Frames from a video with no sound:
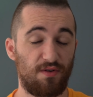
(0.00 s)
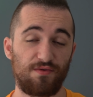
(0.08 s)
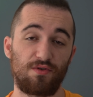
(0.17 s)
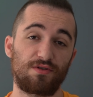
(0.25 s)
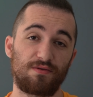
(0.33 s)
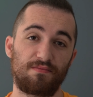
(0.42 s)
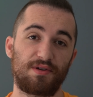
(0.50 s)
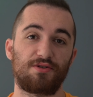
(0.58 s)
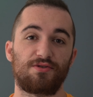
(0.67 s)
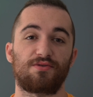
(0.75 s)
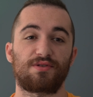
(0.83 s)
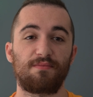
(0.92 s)
of course,
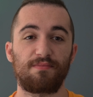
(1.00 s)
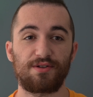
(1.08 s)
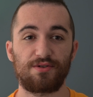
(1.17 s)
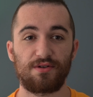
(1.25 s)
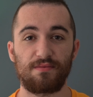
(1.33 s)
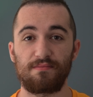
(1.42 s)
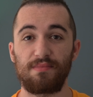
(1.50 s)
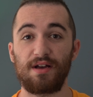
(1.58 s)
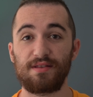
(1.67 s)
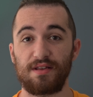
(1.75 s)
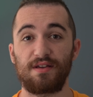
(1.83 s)
measure your temperature, but